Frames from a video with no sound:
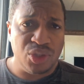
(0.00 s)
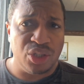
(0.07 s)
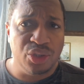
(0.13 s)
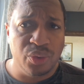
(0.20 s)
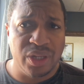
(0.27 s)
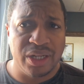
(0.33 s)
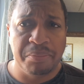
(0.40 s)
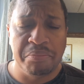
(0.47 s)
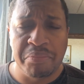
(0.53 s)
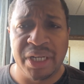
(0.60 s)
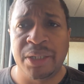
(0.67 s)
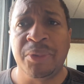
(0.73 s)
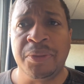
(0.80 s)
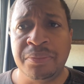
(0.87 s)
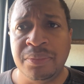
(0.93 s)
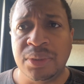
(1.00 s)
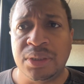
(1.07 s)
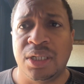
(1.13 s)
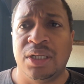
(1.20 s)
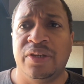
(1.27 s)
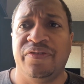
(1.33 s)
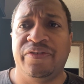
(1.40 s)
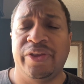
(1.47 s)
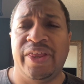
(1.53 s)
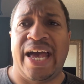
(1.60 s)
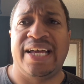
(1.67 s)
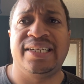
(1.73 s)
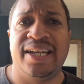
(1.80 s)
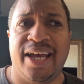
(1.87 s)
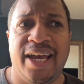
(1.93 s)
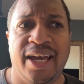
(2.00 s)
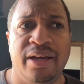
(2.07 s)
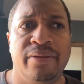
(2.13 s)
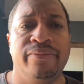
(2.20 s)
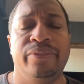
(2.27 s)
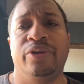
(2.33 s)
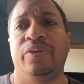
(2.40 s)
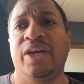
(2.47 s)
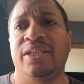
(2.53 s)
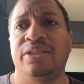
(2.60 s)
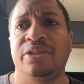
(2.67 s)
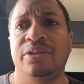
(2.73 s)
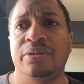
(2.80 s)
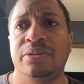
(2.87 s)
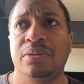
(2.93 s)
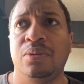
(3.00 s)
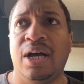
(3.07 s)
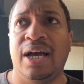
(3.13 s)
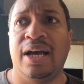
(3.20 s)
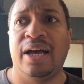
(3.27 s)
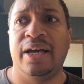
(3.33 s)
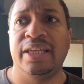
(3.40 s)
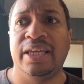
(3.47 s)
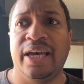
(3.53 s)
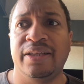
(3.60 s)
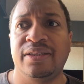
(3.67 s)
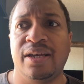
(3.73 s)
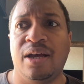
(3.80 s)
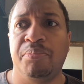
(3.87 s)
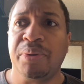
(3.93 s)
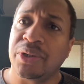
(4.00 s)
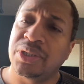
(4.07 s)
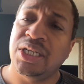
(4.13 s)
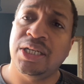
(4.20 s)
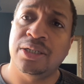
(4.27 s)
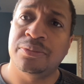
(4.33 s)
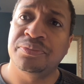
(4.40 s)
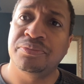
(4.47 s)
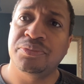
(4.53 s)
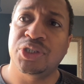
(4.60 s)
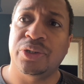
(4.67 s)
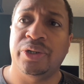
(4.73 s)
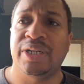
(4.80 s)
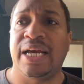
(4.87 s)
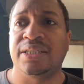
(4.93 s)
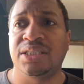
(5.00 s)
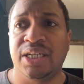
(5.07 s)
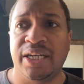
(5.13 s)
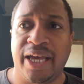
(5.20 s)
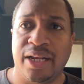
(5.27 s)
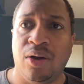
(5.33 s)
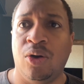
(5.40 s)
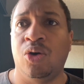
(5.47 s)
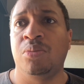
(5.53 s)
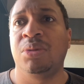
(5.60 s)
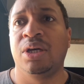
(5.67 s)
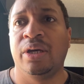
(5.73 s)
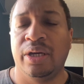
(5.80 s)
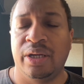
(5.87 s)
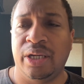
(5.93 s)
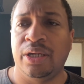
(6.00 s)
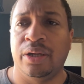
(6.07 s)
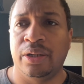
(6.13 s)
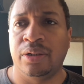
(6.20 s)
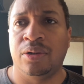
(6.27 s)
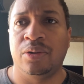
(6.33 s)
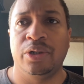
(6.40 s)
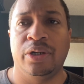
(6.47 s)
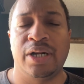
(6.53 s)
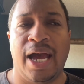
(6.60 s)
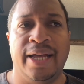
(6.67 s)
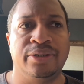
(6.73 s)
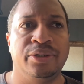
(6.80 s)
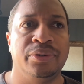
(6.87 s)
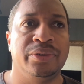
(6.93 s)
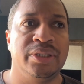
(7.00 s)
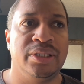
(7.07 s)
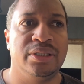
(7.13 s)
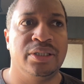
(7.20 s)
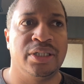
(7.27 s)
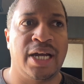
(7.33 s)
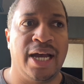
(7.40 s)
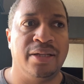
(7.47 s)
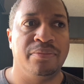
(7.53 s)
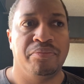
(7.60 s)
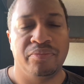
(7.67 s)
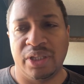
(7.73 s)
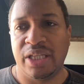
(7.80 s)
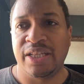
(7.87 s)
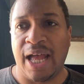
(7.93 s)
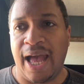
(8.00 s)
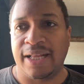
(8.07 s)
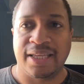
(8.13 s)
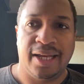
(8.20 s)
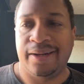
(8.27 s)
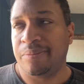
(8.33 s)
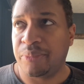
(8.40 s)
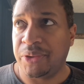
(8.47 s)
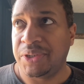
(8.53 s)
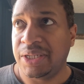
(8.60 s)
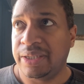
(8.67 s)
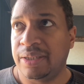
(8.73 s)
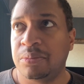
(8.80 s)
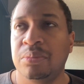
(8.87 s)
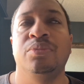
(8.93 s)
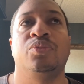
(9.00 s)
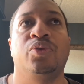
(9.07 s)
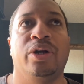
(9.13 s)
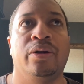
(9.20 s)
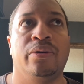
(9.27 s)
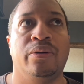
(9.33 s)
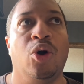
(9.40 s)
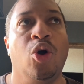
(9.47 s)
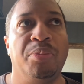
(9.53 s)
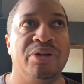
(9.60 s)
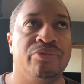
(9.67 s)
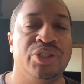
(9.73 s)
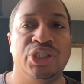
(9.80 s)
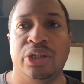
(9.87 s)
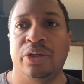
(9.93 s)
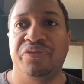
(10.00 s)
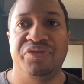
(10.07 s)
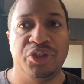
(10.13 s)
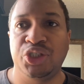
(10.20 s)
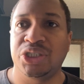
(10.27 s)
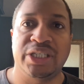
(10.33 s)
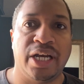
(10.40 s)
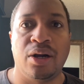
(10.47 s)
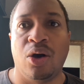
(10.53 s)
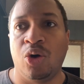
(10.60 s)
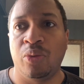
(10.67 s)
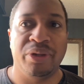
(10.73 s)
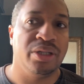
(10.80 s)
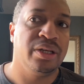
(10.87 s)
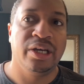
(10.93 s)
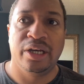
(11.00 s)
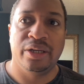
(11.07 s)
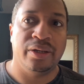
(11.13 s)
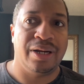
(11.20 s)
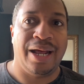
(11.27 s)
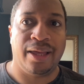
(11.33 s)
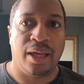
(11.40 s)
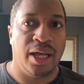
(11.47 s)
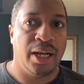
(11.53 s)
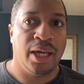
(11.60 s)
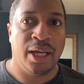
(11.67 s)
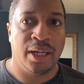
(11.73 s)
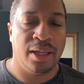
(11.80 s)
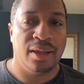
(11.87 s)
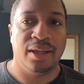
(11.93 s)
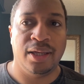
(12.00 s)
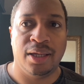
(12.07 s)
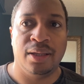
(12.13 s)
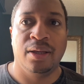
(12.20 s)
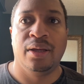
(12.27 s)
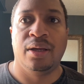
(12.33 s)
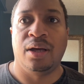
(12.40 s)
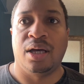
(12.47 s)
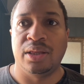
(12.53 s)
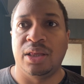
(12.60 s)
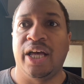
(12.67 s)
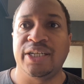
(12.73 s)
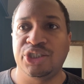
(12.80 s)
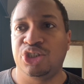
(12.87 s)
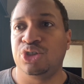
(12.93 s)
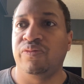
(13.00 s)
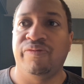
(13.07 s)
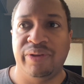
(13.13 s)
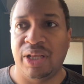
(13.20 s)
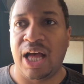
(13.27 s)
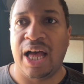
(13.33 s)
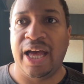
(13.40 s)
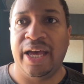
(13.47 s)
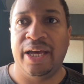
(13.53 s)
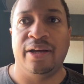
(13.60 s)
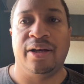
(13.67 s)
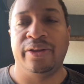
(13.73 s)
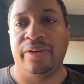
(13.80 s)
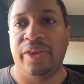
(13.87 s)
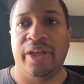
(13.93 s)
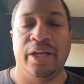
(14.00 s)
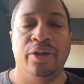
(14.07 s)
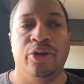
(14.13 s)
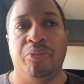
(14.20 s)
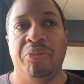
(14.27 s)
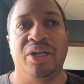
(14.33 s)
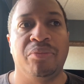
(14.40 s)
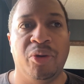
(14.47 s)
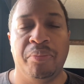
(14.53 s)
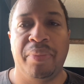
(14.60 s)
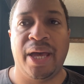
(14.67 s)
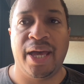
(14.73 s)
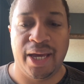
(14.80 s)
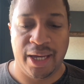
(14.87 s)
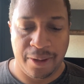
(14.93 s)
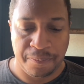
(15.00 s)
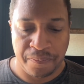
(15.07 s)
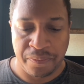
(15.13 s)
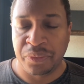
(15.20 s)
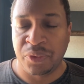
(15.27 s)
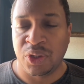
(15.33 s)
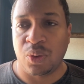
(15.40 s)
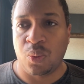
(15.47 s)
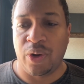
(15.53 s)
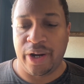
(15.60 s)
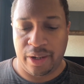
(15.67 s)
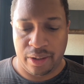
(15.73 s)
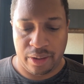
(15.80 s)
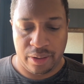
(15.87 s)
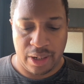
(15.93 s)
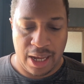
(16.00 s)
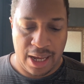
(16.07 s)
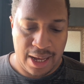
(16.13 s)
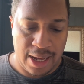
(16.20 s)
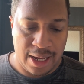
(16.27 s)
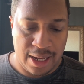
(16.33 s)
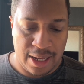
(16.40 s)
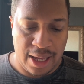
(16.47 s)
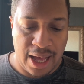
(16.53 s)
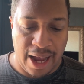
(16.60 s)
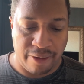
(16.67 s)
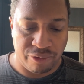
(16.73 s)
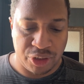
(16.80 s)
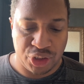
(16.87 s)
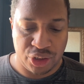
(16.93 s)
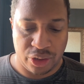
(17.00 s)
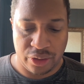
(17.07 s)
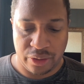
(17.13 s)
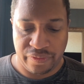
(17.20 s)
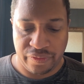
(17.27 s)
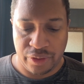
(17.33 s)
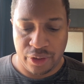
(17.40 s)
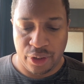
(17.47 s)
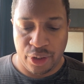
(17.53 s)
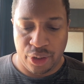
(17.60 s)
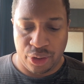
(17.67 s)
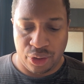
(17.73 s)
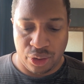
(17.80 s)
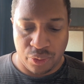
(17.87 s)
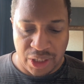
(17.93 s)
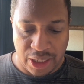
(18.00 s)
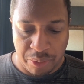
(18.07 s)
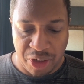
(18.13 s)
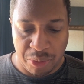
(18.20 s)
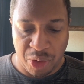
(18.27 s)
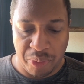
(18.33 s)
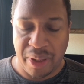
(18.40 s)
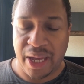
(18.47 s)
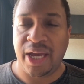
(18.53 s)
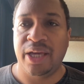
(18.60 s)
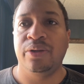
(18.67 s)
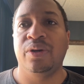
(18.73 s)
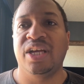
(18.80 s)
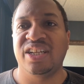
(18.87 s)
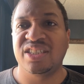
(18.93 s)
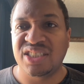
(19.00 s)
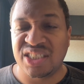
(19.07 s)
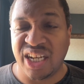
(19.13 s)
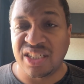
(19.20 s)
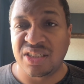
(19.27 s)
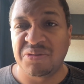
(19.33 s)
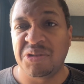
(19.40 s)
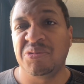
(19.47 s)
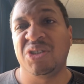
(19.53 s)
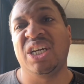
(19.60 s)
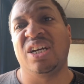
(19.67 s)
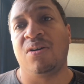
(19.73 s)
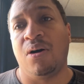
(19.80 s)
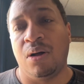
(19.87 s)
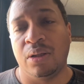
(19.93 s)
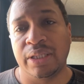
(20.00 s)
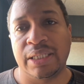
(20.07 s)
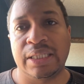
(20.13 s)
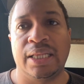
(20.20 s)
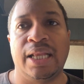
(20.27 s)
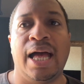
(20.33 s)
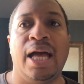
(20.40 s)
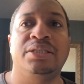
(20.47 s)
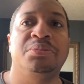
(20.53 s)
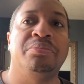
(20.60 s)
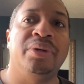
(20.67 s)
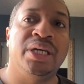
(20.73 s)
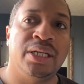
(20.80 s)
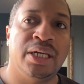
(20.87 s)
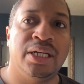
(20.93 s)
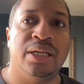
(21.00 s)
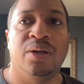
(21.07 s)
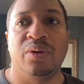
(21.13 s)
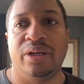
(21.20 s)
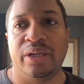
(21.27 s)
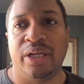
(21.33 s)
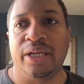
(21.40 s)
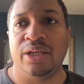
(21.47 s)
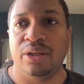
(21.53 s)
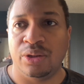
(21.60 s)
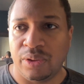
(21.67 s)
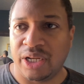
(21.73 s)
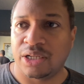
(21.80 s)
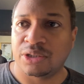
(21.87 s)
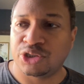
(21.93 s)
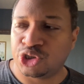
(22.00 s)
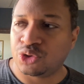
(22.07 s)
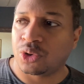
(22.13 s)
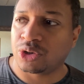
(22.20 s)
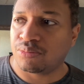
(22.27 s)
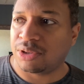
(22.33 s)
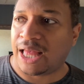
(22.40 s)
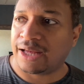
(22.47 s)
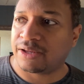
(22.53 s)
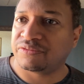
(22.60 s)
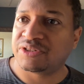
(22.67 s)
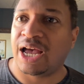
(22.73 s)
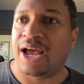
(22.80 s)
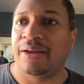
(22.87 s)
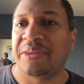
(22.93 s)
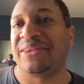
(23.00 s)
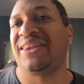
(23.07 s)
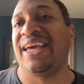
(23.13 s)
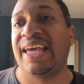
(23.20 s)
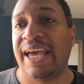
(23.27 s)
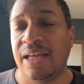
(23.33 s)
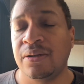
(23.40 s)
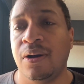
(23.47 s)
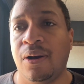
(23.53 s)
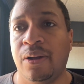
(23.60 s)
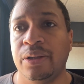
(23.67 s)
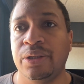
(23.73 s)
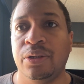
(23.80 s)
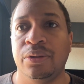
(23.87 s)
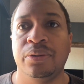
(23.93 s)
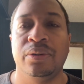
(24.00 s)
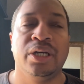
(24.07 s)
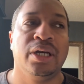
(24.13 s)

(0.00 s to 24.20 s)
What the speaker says: you get a minimum for that day. You get to get per diem, so you're not sitting at home. You know, you're not getting per diem. Where open reserve, you're just at home and you're not getting anything unless you fly other than your minimum pay. Where hot reserve, you get a minimum pay, you get incentives if you get called at the last minute, you get a shorter block of time that they can call you.